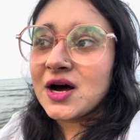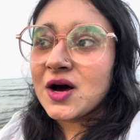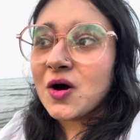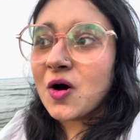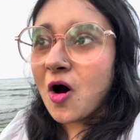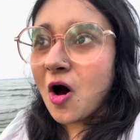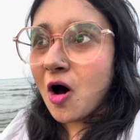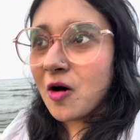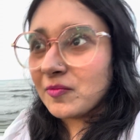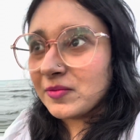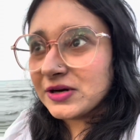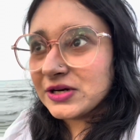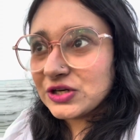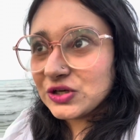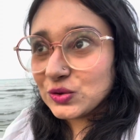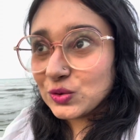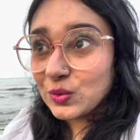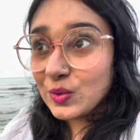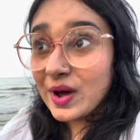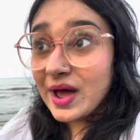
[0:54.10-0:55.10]
common
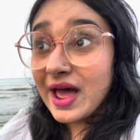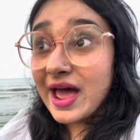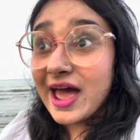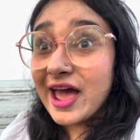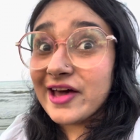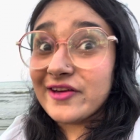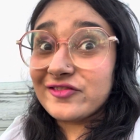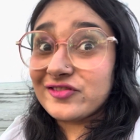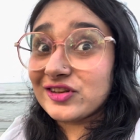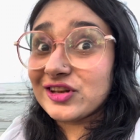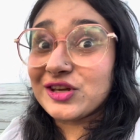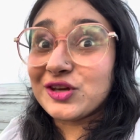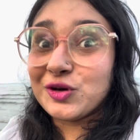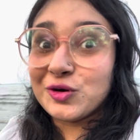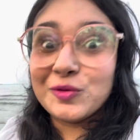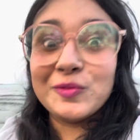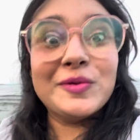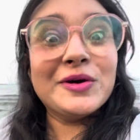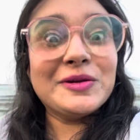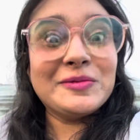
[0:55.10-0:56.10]
to every
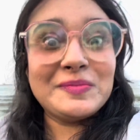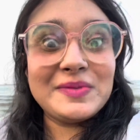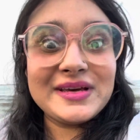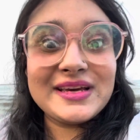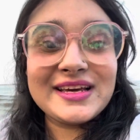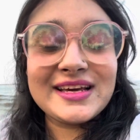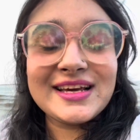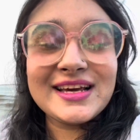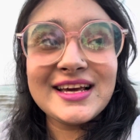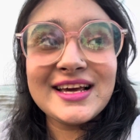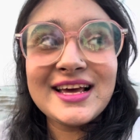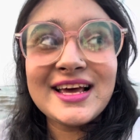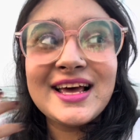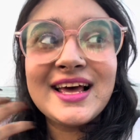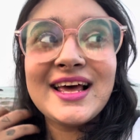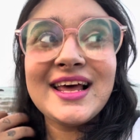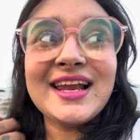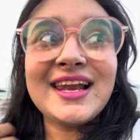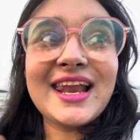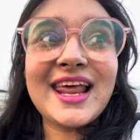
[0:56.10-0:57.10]
human being.
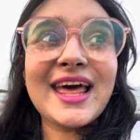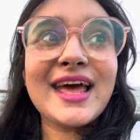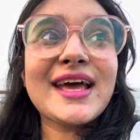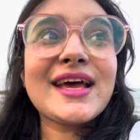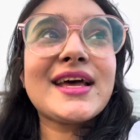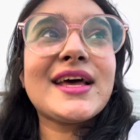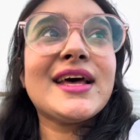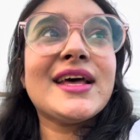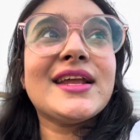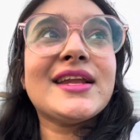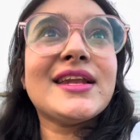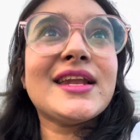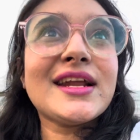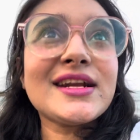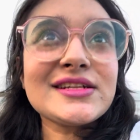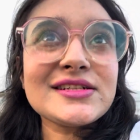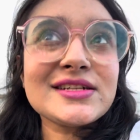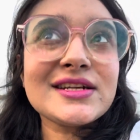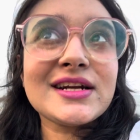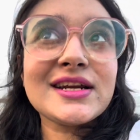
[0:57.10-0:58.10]
Like
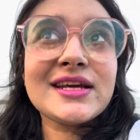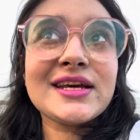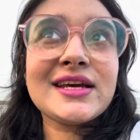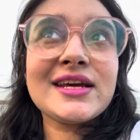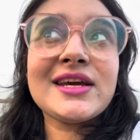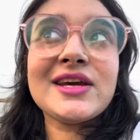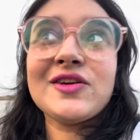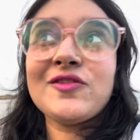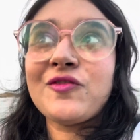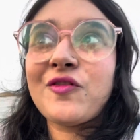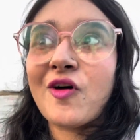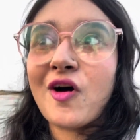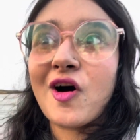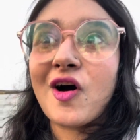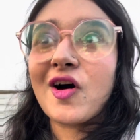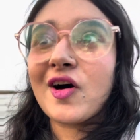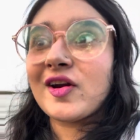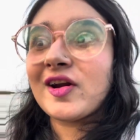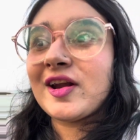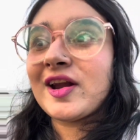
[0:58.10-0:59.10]
literally
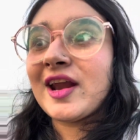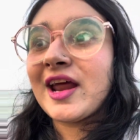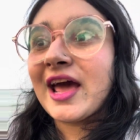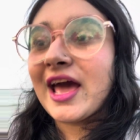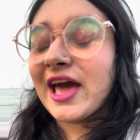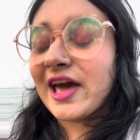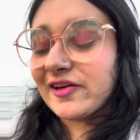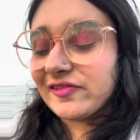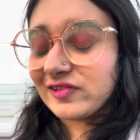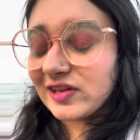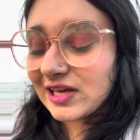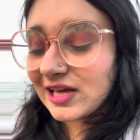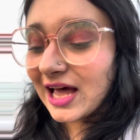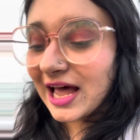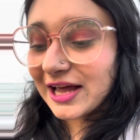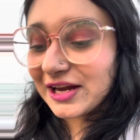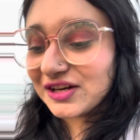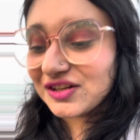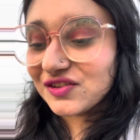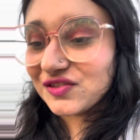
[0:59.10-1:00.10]
for every
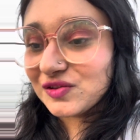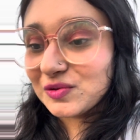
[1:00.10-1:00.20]
kind of